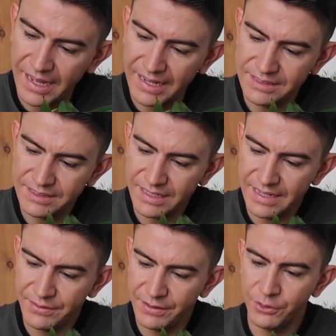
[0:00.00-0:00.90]
and
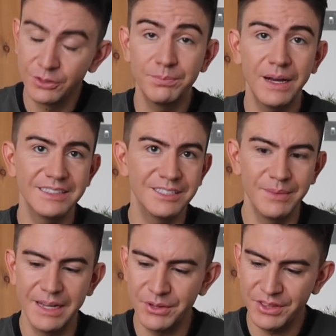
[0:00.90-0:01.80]
even if you're as bad as
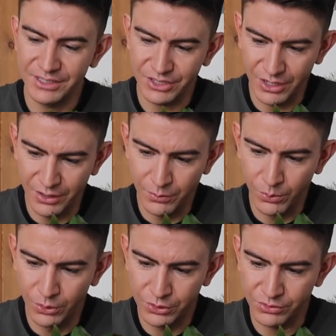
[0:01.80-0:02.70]
me with things like
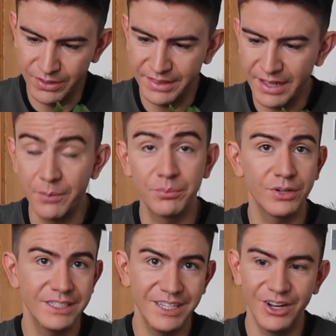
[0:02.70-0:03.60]
overwatering, they are
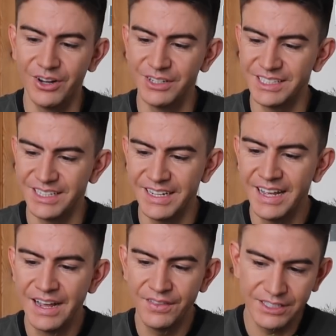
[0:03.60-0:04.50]
pretty hardy.